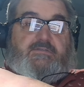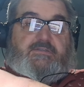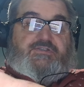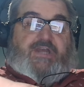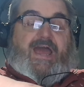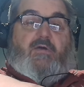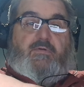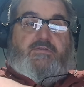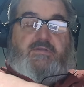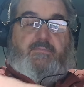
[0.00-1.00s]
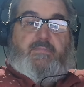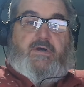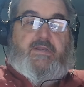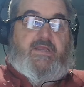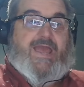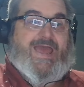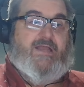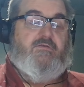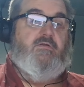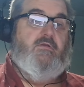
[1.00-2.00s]
to chat with somebody
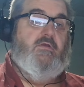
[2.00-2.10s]
at